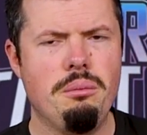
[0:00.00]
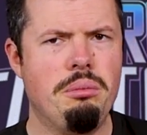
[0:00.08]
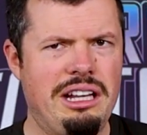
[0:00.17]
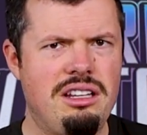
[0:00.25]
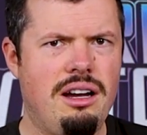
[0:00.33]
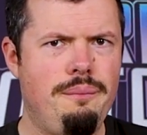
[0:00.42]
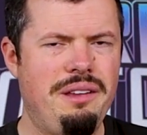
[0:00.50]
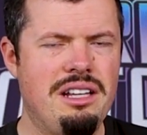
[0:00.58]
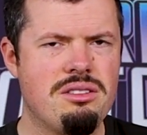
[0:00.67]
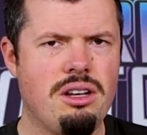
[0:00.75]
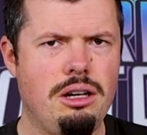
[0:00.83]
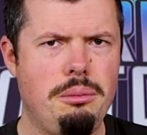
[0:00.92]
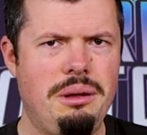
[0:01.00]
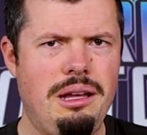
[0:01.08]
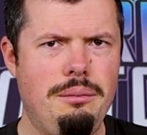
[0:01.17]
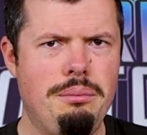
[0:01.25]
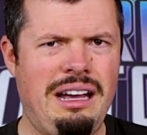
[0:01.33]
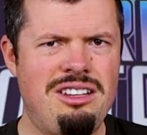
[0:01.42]
But yeah, it's going to
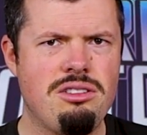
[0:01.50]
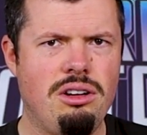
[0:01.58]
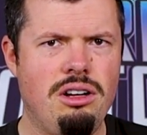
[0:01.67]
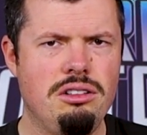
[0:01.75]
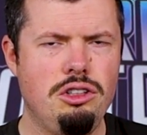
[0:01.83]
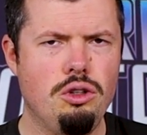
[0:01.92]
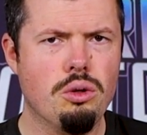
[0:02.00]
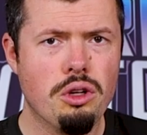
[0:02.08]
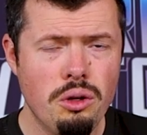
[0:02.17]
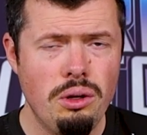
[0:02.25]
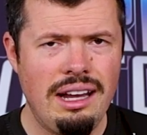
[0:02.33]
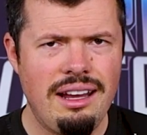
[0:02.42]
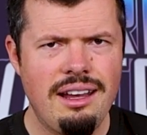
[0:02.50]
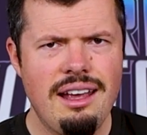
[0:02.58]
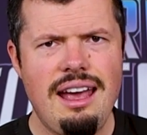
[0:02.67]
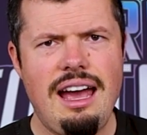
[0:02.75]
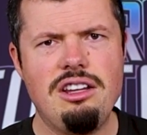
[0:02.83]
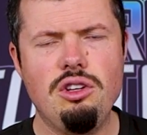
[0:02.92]
be based on your cooling
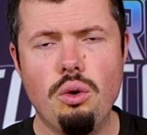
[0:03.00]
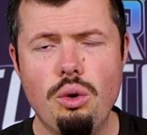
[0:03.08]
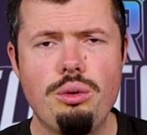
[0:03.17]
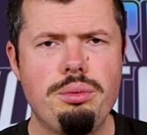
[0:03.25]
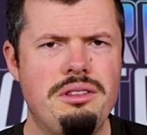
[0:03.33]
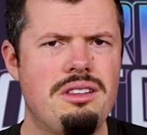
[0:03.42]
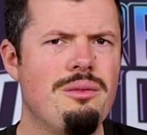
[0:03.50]
and your